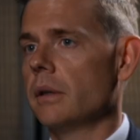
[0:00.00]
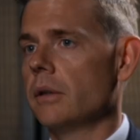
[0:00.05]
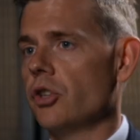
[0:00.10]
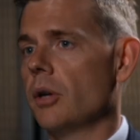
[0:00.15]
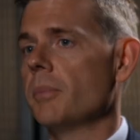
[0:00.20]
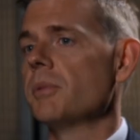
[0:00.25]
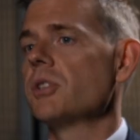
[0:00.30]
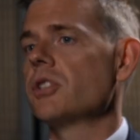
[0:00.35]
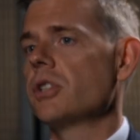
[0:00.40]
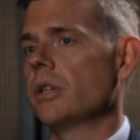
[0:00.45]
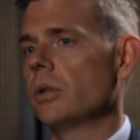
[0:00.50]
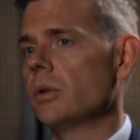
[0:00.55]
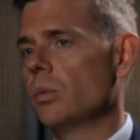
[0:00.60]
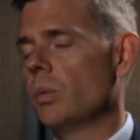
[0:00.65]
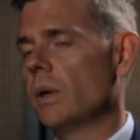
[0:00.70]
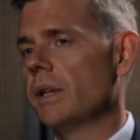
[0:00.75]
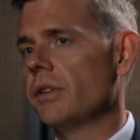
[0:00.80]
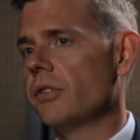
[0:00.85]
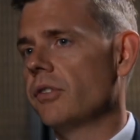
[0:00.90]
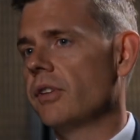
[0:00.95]
Thomas Sowell
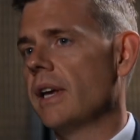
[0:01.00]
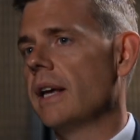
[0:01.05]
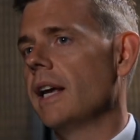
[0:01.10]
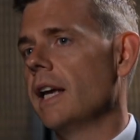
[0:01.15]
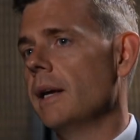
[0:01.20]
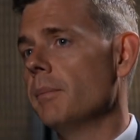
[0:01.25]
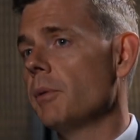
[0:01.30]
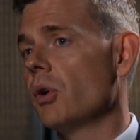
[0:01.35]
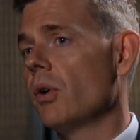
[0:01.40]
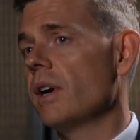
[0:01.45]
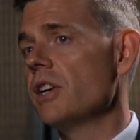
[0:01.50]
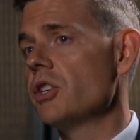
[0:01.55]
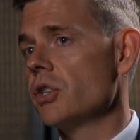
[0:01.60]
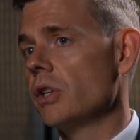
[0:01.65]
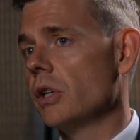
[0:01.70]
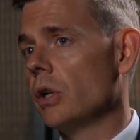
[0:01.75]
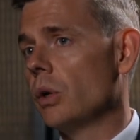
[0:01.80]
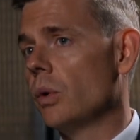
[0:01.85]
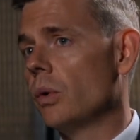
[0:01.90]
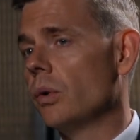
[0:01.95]
once said,
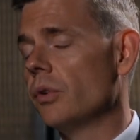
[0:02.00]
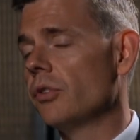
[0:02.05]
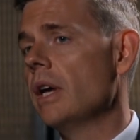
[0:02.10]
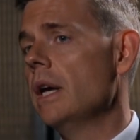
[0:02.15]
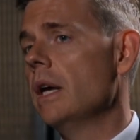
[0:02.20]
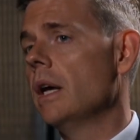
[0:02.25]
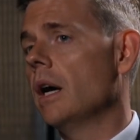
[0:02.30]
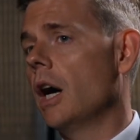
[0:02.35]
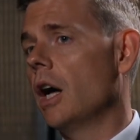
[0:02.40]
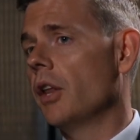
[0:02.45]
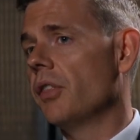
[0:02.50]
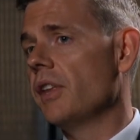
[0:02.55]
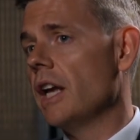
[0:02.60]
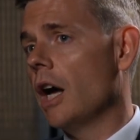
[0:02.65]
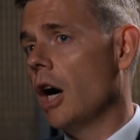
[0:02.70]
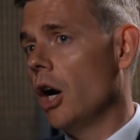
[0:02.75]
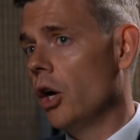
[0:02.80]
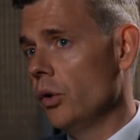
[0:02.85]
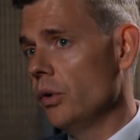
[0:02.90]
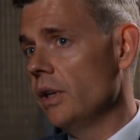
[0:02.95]
immigration laws are the
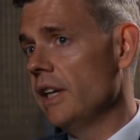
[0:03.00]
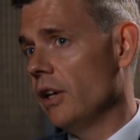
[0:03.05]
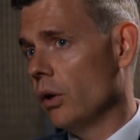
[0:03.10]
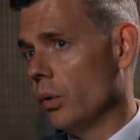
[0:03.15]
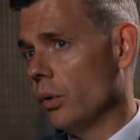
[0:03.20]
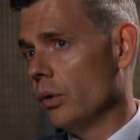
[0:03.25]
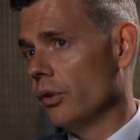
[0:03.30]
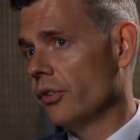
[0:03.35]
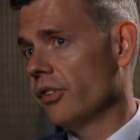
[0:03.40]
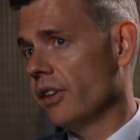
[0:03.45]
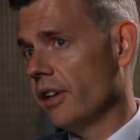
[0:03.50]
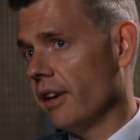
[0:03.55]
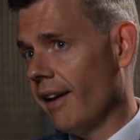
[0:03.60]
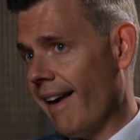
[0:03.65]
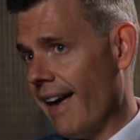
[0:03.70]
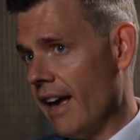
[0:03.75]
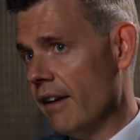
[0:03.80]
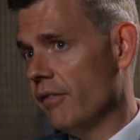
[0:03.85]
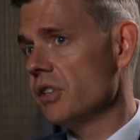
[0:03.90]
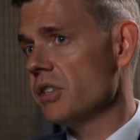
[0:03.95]
only laws that are
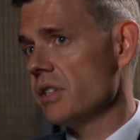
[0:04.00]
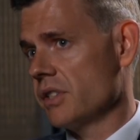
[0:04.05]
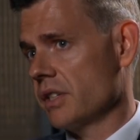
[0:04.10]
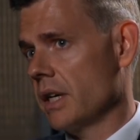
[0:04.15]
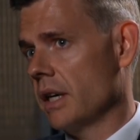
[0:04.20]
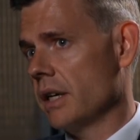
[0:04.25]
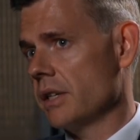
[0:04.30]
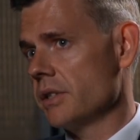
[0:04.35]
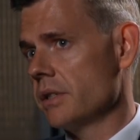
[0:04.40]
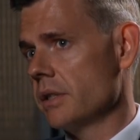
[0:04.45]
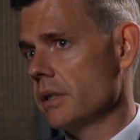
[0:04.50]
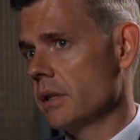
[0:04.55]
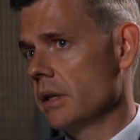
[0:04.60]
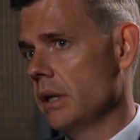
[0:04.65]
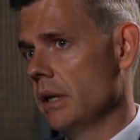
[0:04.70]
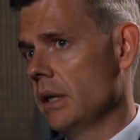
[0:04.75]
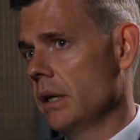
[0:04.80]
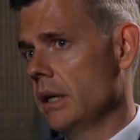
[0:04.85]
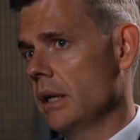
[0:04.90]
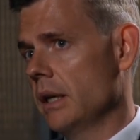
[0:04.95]
ever discussed
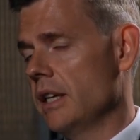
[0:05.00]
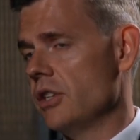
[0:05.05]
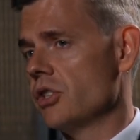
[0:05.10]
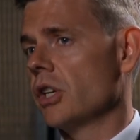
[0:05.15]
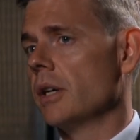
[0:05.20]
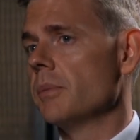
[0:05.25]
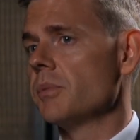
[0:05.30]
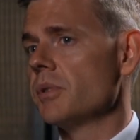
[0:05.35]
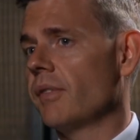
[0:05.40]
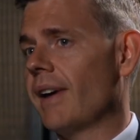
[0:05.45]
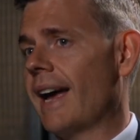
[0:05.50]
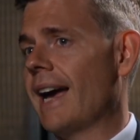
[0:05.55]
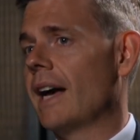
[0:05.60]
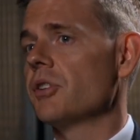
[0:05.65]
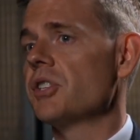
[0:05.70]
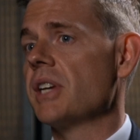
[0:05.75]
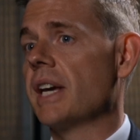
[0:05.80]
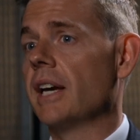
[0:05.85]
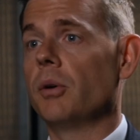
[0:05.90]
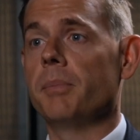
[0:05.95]
in terms of how
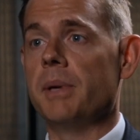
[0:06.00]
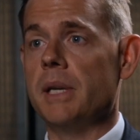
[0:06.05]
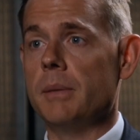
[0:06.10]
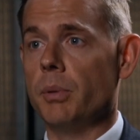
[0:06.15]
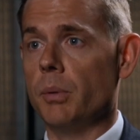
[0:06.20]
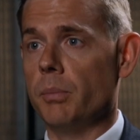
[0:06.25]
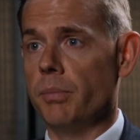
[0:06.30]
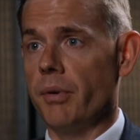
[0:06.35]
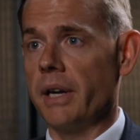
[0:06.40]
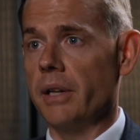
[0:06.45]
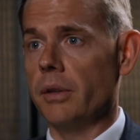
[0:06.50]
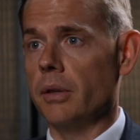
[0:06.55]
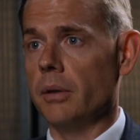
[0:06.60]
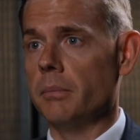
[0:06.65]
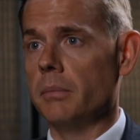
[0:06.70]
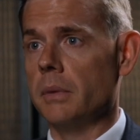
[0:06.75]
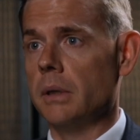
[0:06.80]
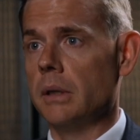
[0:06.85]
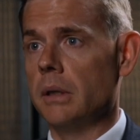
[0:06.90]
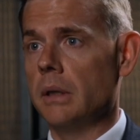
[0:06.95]
to help people break
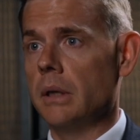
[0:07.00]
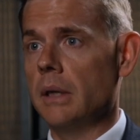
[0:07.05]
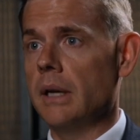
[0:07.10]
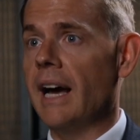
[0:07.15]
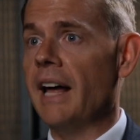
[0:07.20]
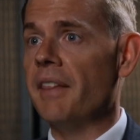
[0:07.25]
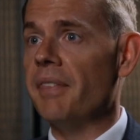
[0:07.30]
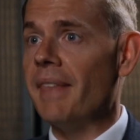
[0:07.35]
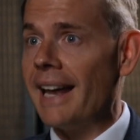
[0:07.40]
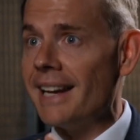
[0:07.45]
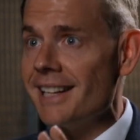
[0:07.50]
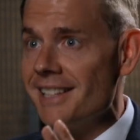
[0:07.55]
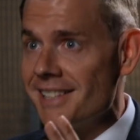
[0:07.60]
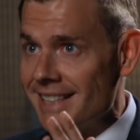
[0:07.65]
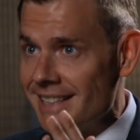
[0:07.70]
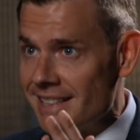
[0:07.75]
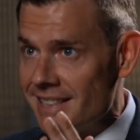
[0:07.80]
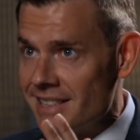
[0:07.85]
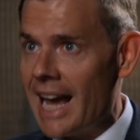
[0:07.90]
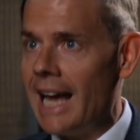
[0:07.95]
them. And that is
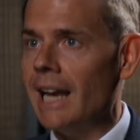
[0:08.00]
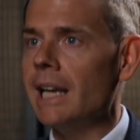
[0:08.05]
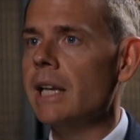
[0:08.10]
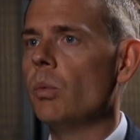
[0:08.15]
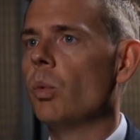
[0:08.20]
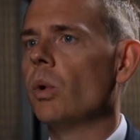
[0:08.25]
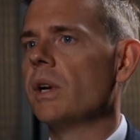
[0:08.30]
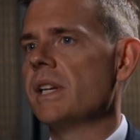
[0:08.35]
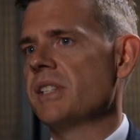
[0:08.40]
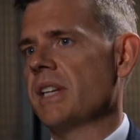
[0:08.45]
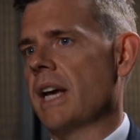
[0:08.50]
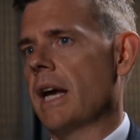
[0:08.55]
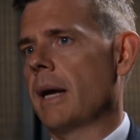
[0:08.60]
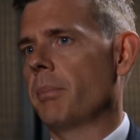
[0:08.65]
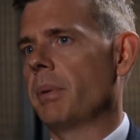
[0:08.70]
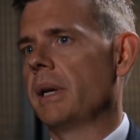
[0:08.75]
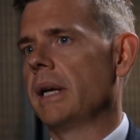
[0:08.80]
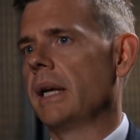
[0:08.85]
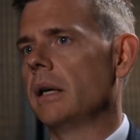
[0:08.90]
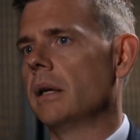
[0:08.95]
exactly what is
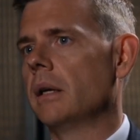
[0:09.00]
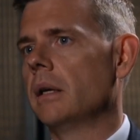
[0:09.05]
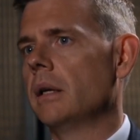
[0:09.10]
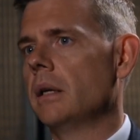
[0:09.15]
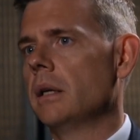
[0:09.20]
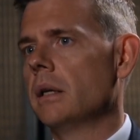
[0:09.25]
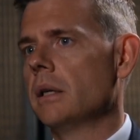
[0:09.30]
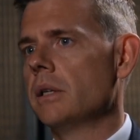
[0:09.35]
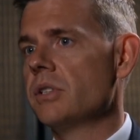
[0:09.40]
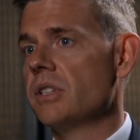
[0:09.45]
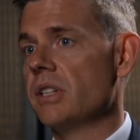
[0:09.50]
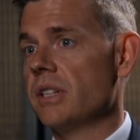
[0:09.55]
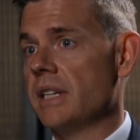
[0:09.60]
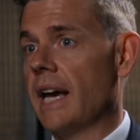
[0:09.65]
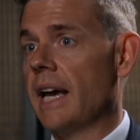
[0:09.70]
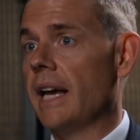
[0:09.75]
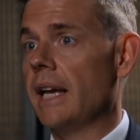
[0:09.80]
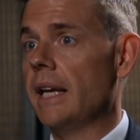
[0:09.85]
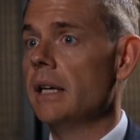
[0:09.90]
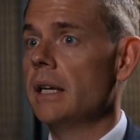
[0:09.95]
happening
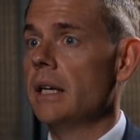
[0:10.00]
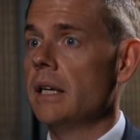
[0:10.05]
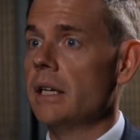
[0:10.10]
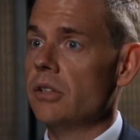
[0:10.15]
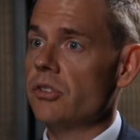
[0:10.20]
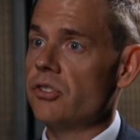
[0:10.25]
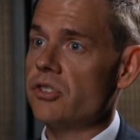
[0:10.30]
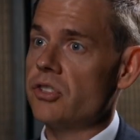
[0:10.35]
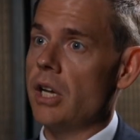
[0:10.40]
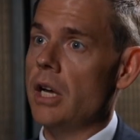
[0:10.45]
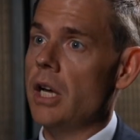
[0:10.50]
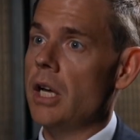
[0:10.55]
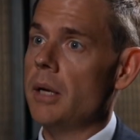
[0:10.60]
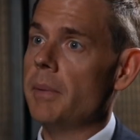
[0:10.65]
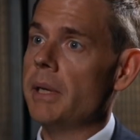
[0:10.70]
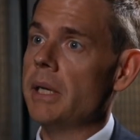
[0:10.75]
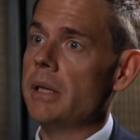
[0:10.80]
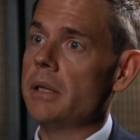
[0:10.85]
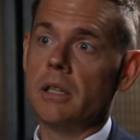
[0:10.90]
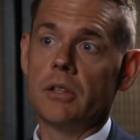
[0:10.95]
today.
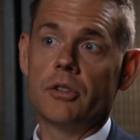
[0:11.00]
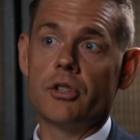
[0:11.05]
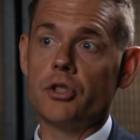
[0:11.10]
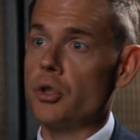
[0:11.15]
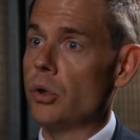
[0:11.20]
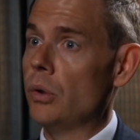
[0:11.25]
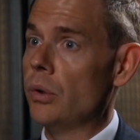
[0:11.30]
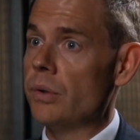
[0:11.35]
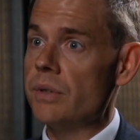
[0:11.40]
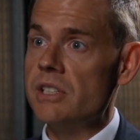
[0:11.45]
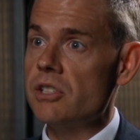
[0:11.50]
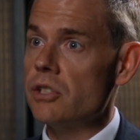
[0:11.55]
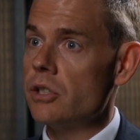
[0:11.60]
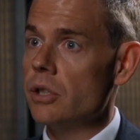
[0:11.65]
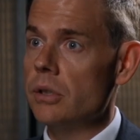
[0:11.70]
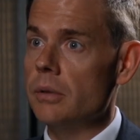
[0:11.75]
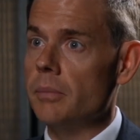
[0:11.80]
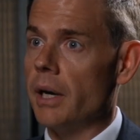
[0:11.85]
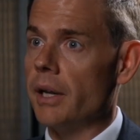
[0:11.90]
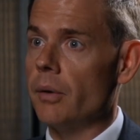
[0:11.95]
Starmer, the Tories
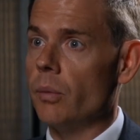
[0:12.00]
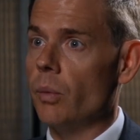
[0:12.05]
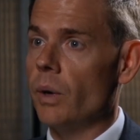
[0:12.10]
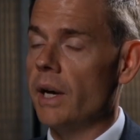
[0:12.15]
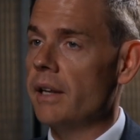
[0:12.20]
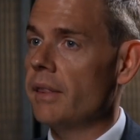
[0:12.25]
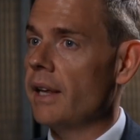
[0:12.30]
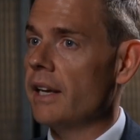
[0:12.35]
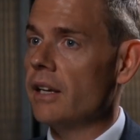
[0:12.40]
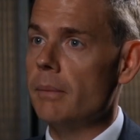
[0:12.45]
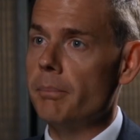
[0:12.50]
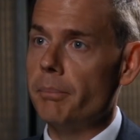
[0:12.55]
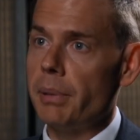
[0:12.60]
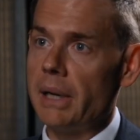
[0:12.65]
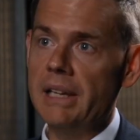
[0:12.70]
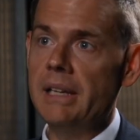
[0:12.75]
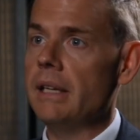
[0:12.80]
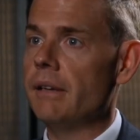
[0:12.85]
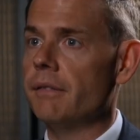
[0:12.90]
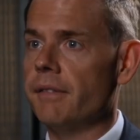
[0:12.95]
too, by the way, they
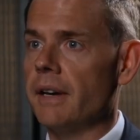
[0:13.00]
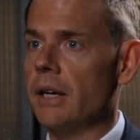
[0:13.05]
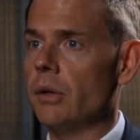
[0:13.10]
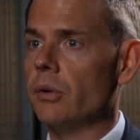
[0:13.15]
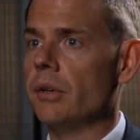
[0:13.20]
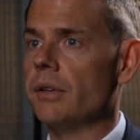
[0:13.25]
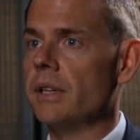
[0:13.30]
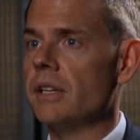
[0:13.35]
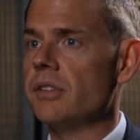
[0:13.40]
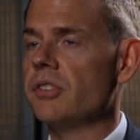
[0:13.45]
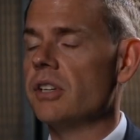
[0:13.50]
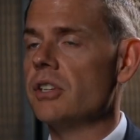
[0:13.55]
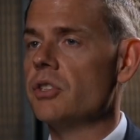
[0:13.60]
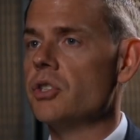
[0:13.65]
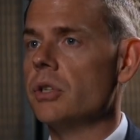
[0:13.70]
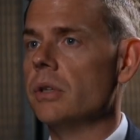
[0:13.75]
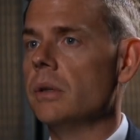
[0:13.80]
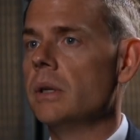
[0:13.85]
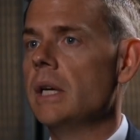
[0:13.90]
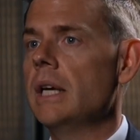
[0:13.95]
completely failed on this
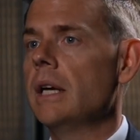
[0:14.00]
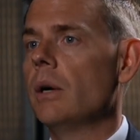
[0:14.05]
issue.